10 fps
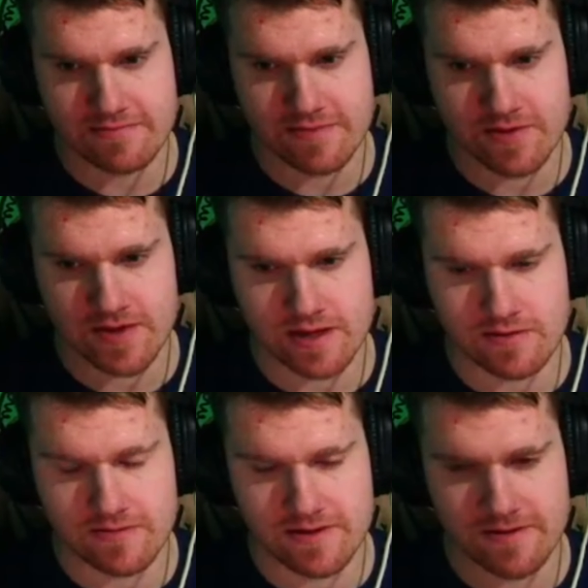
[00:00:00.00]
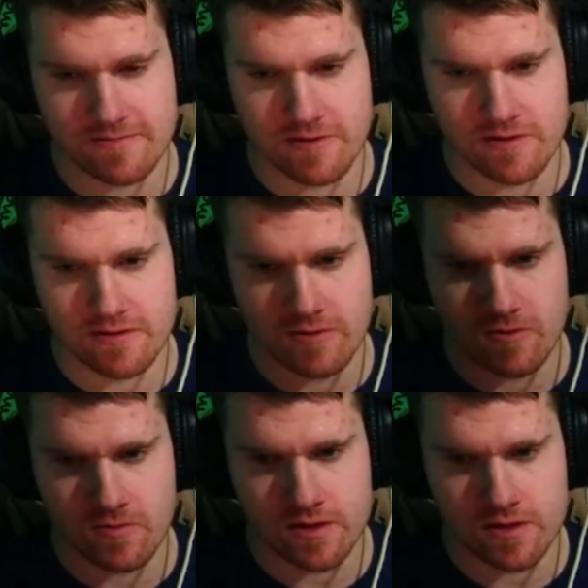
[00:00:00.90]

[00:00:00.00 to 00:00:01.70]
There was like one